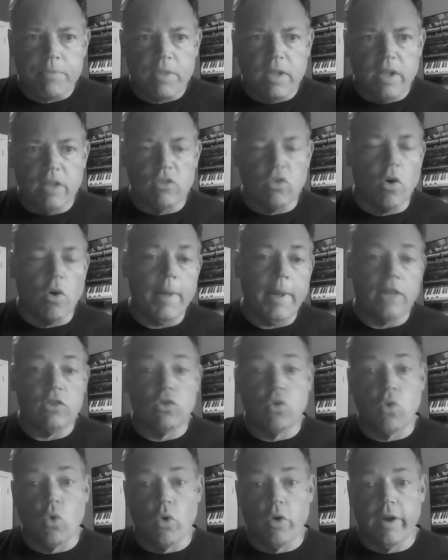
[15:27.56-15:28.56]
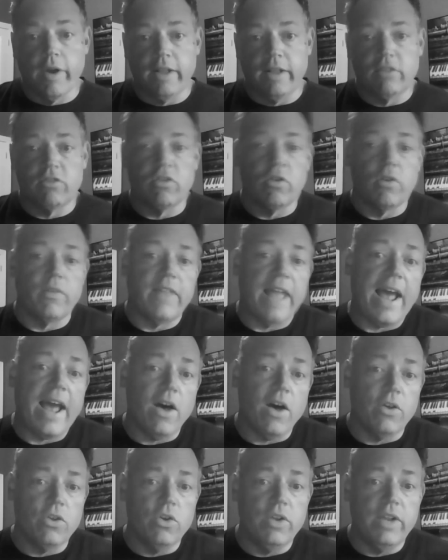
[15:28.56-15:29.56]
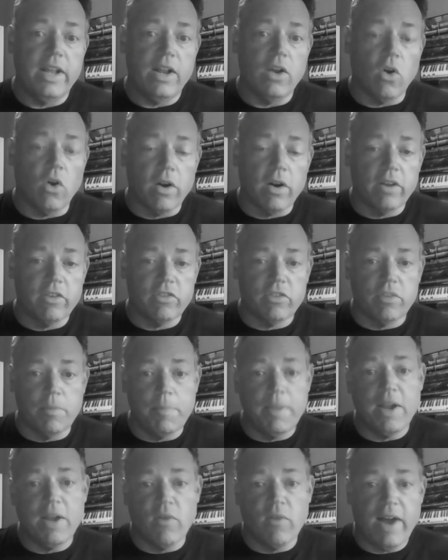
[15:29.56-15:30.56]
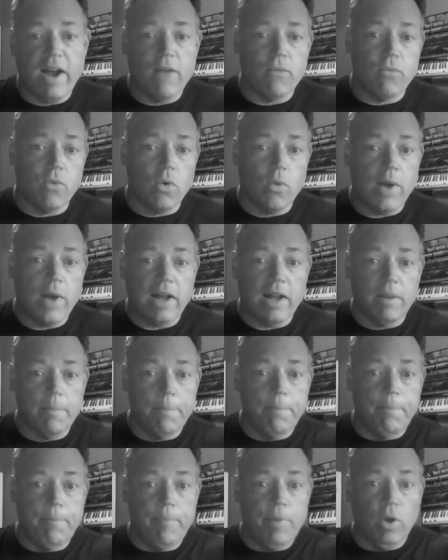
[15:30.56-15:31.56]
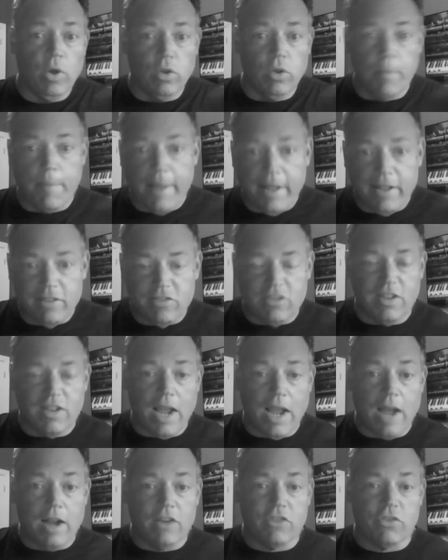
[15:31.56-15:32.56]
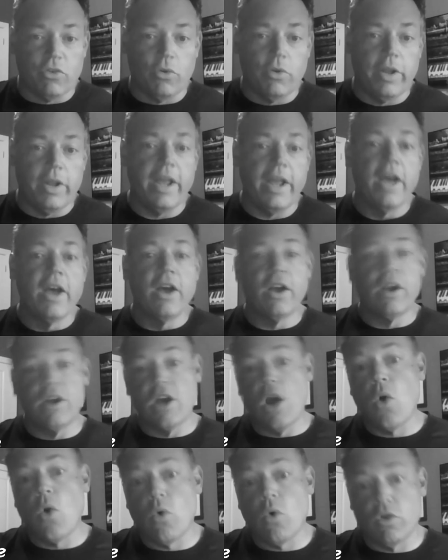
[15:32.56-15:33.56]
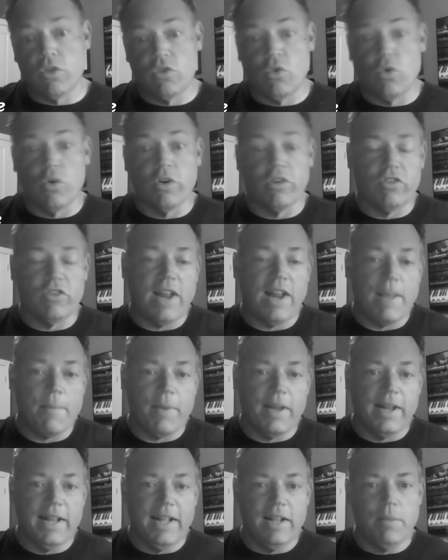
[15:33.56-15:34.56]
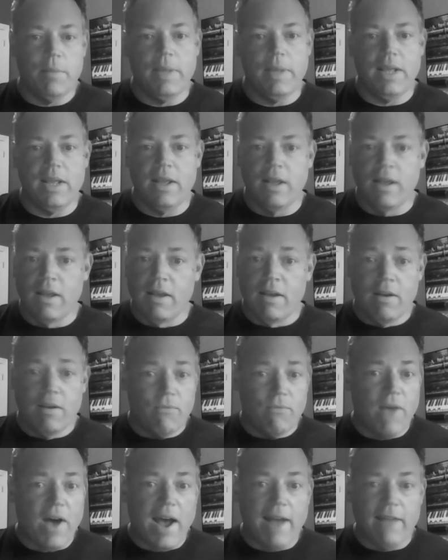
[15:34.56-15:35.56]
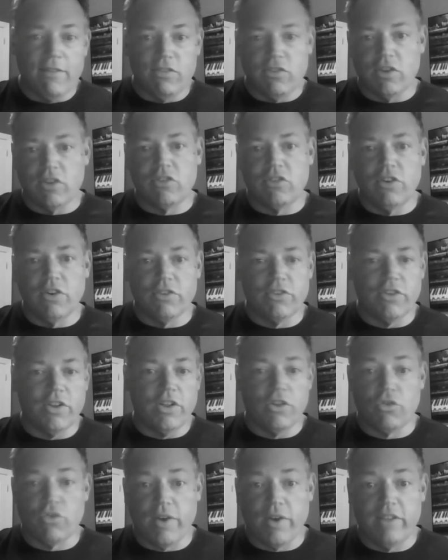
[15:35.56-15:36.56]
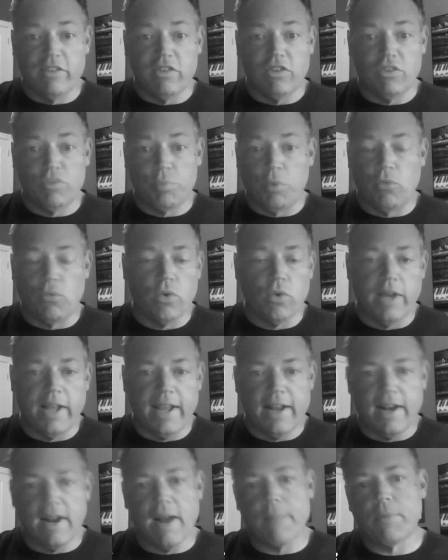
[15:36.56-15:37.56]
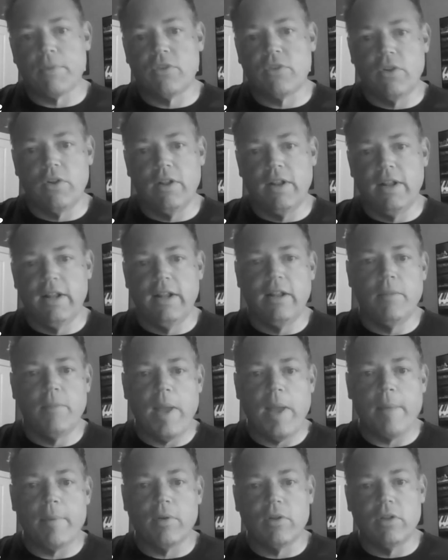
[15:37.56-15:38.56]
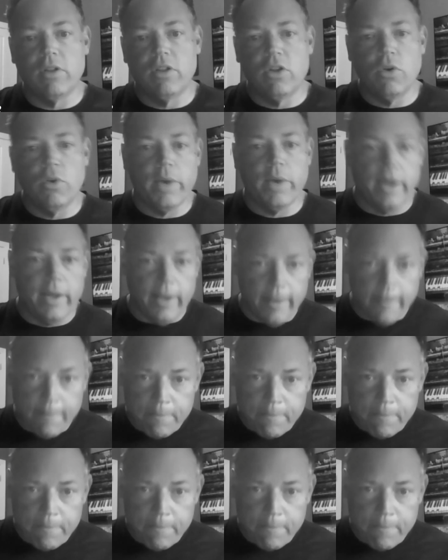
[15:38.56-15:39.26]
it's all about touring. So now you need artists to be around for a while to build a base to actually go on tour. So they might need to be 5-6 years in the trenches before they get an opportunity to be able to do a